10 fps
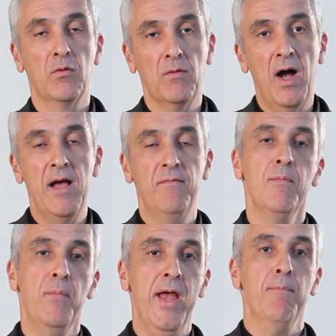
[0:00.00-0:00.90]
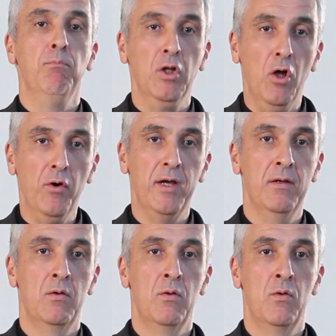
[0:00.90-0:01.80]
arrive in Pamplona,
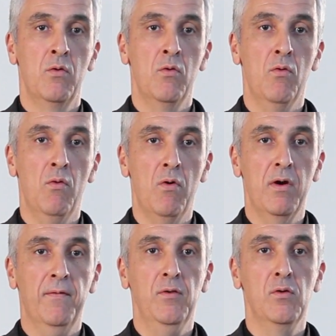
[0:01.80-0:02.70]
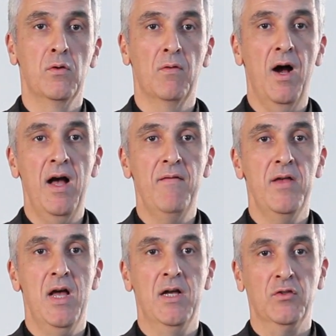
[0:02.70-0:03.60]
or if you arrive
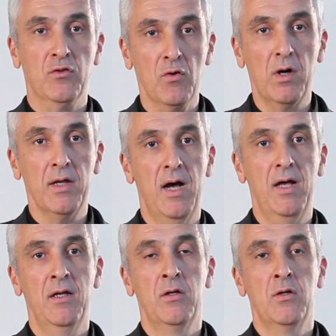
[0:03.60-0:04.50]
at Astorga,